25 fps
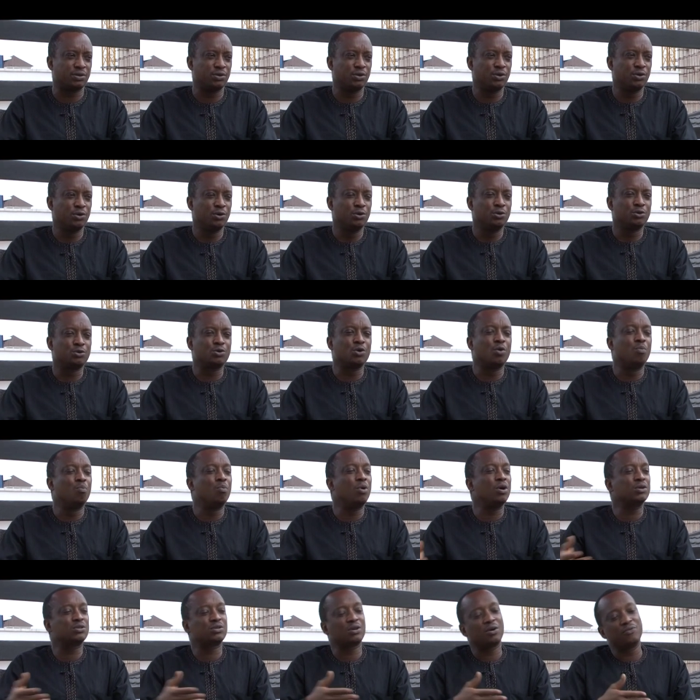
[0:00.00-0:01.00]
Yeah. So
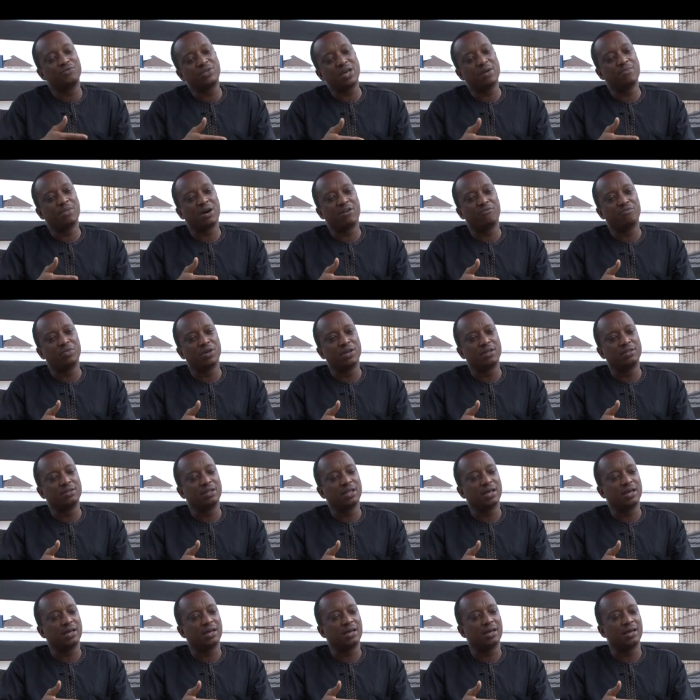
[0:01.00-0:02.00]
most of them have been
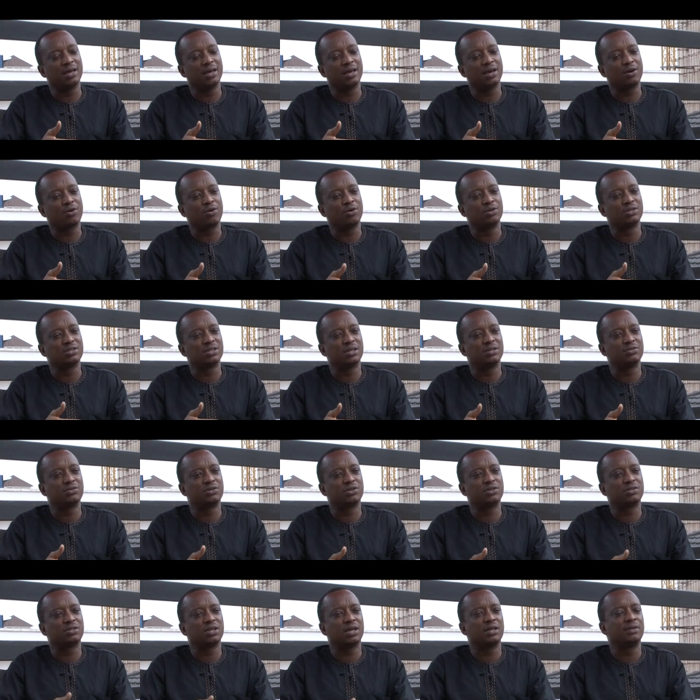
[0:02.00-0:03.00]
uh, uh
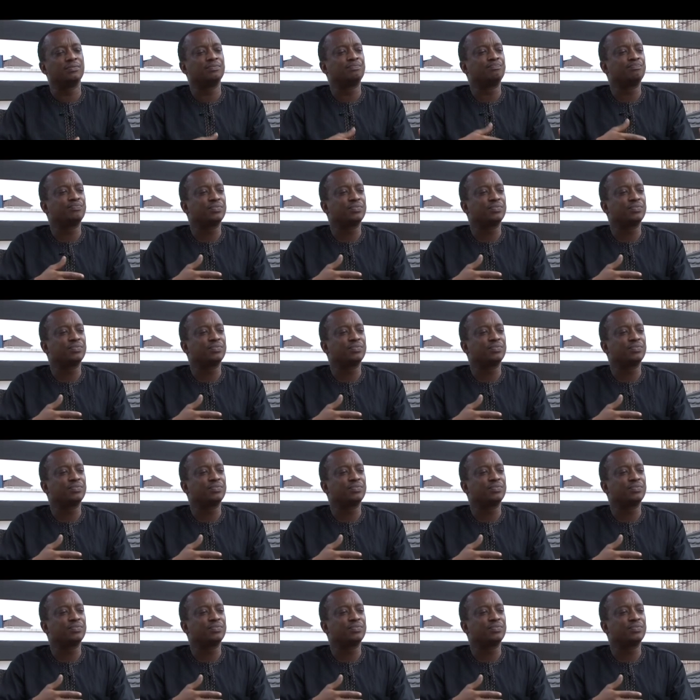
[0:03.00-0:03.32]
concentrated